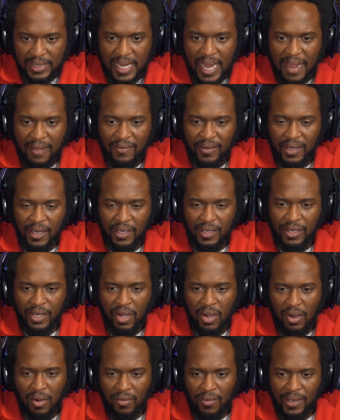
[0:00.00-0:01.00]
not even an
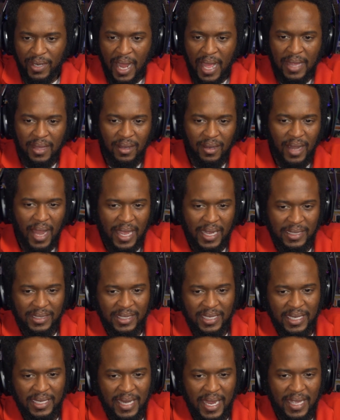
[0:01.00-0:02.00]
adult one. That look like a
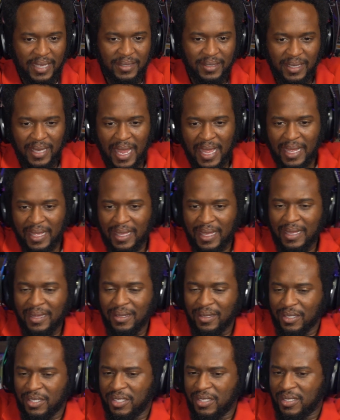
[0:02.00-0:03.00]
teenager. Like, he
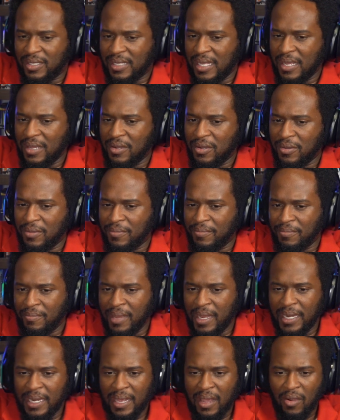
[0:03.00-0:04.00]
looks still
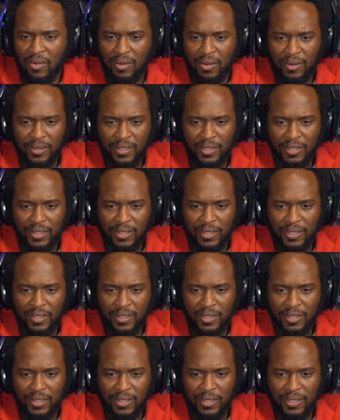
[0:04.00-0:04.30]
mediocre